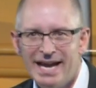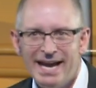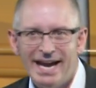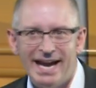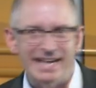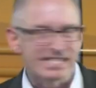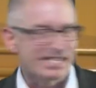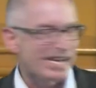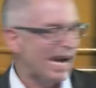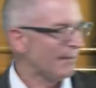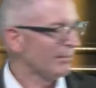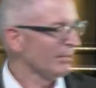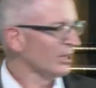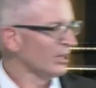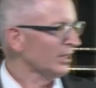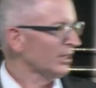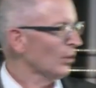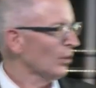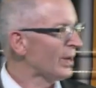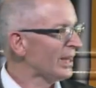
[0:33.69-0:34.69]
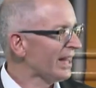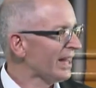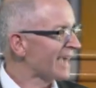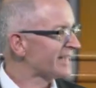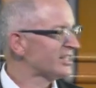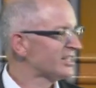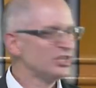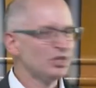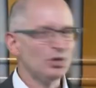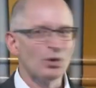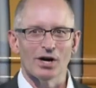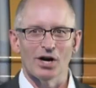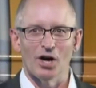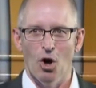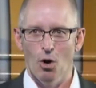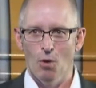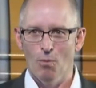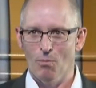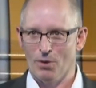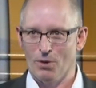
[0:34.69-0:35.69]
At Daimler, we like to do our
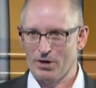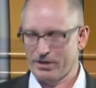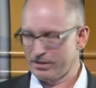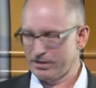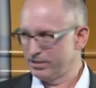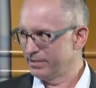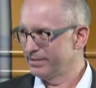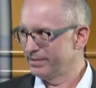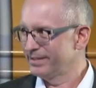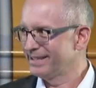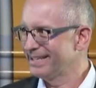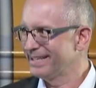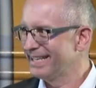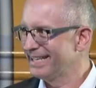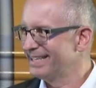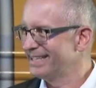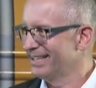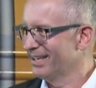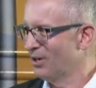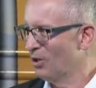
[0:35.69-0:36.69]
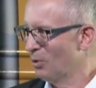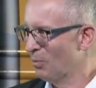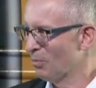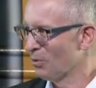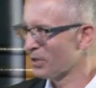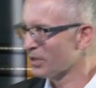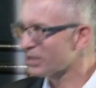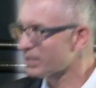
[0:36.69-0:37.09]
homework. Get it? Homework,